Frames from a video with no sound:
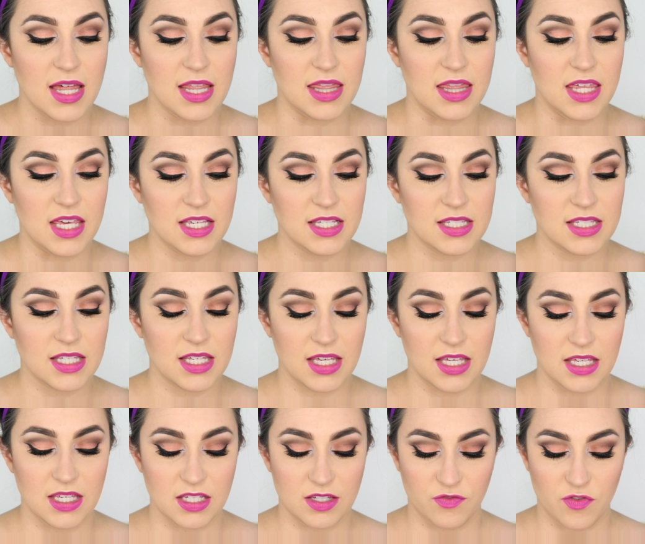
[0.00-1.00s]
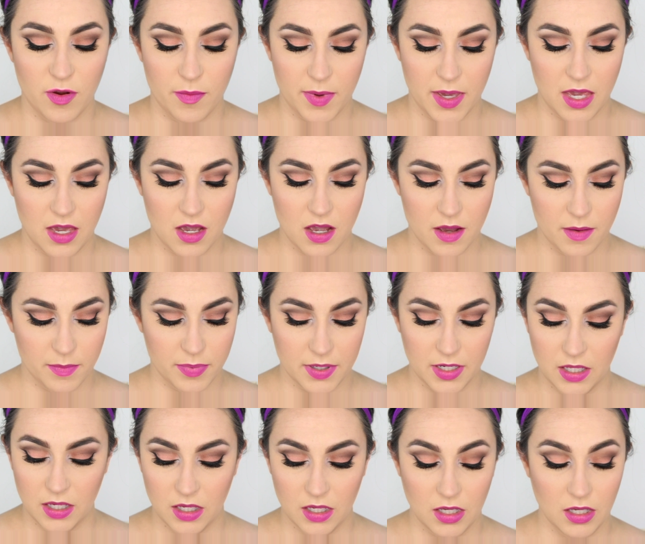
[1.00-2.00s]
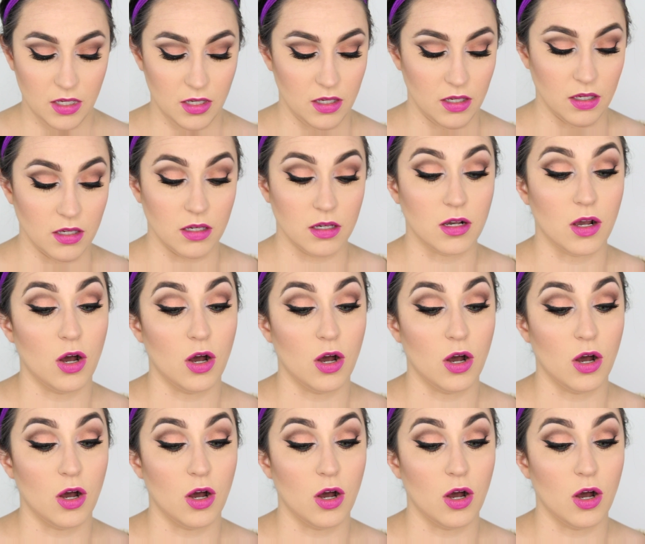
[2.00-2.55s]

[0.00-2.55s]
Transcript: This is from a company